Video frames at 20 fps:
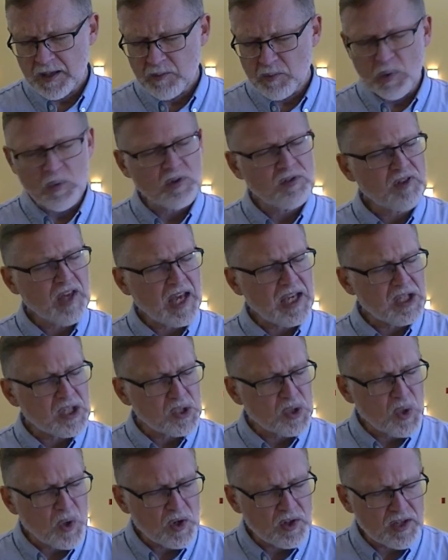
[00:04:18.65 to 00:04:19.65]
But we thank
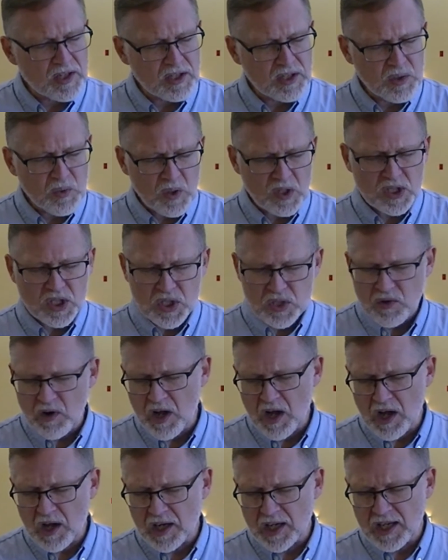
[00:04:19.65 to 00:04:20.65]
you, Lord, that you are
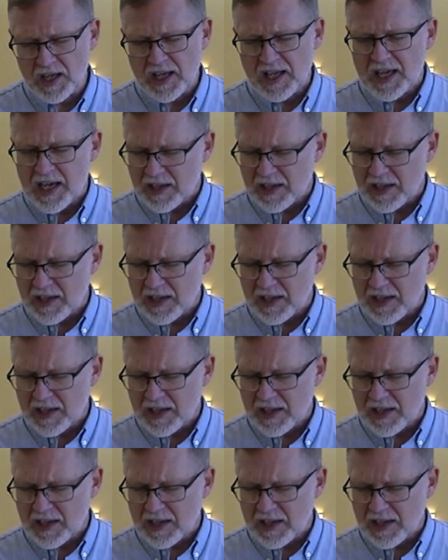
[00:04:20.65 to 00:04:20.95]
strong